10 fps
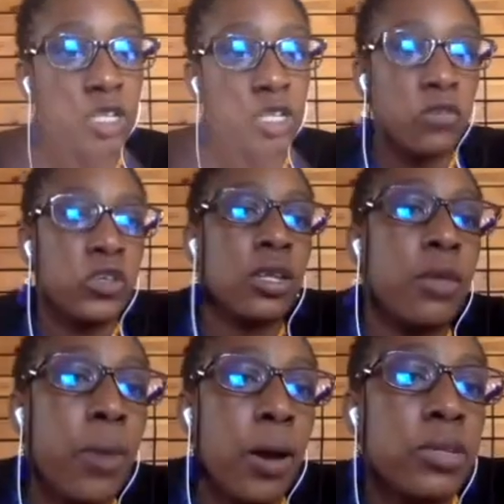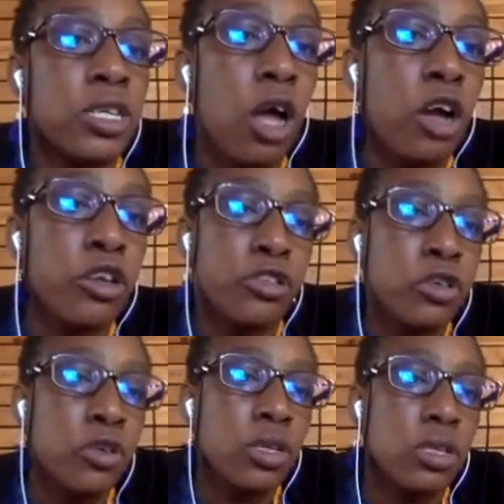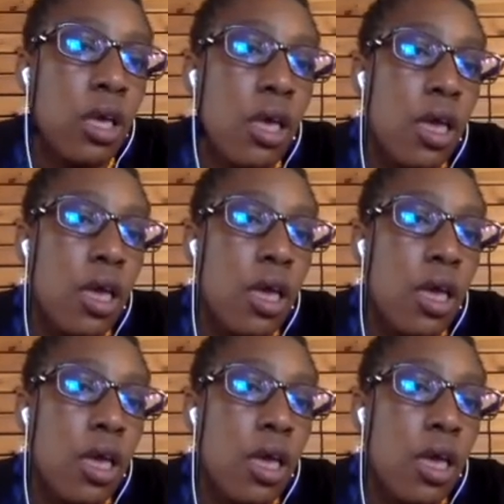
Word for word: of recently published articles.